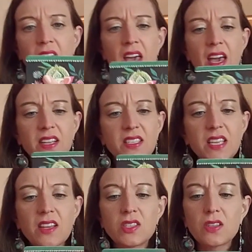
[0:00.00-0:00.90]
It
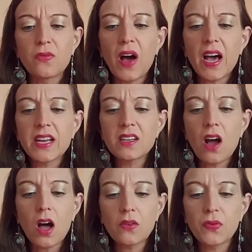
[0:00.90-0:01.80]
says, divine
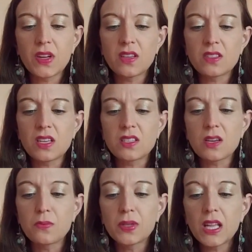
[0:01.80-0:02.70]
confidence is
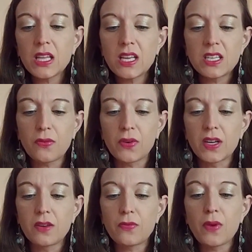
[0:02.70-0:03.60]
completely
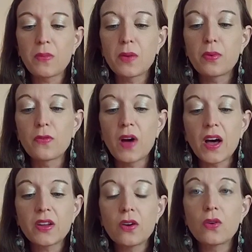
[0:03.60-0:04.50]
different from the
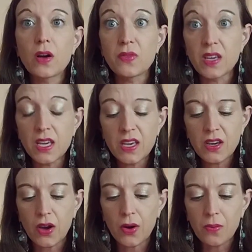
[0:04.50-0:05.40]
bravado of the
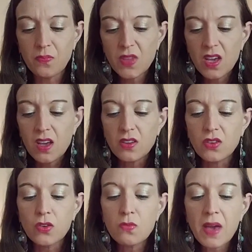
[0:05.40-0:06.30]
ego.
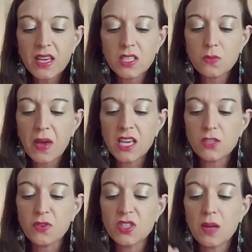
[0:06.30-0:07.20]
You make space
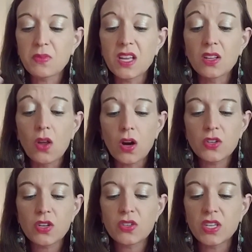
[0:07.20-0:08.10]
for something
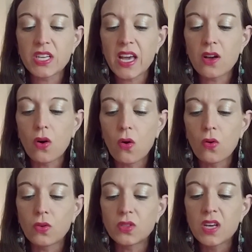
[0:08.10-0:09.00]
larger to take
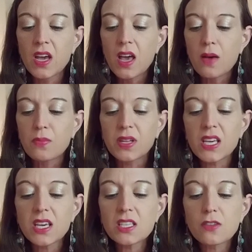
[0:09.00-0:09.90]
hold.
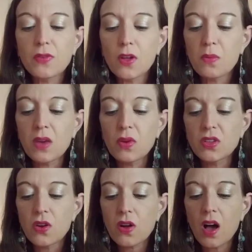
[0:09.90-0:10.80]
Please fill me with
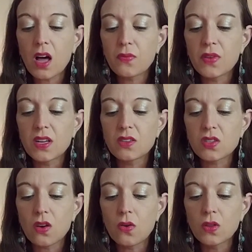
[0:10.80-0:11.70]
your confidence,
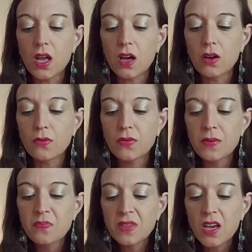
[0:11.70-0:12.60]
O love.
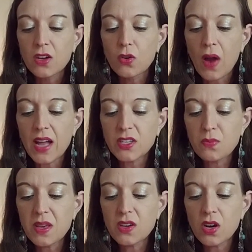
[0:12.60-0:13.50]
Grant
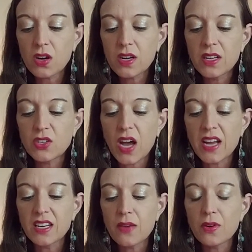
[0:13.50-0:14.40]
me courage I
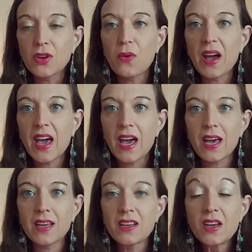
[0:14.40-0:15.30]
never knew I had.